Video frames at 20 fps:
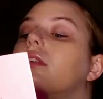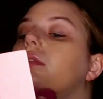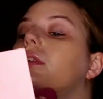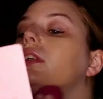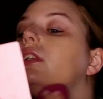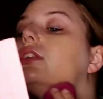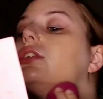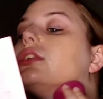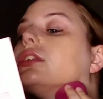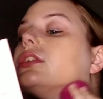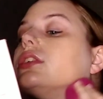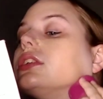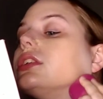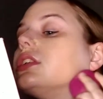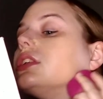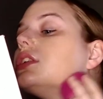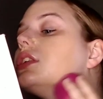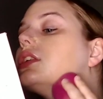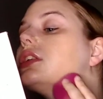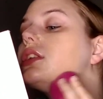which
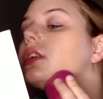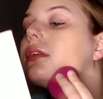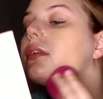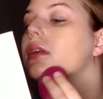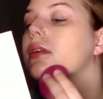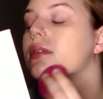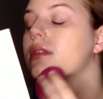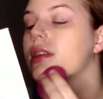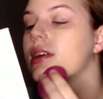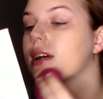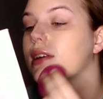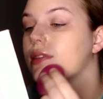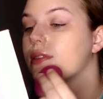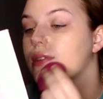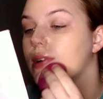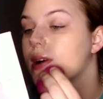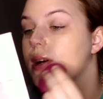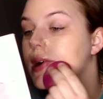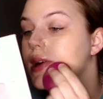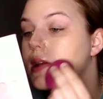just something to think of.
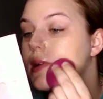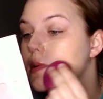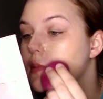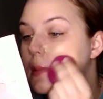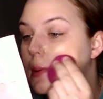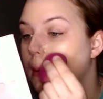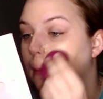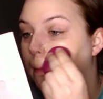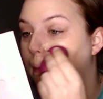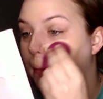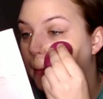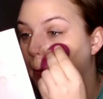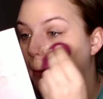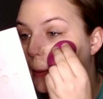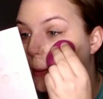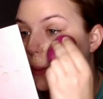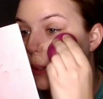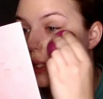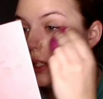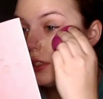Alright, now I'm going to
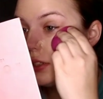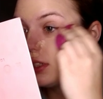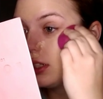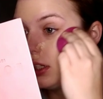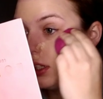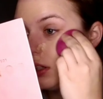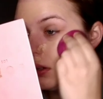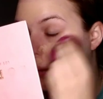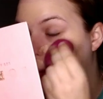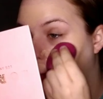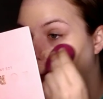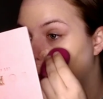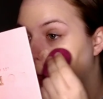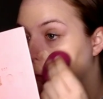blend this out,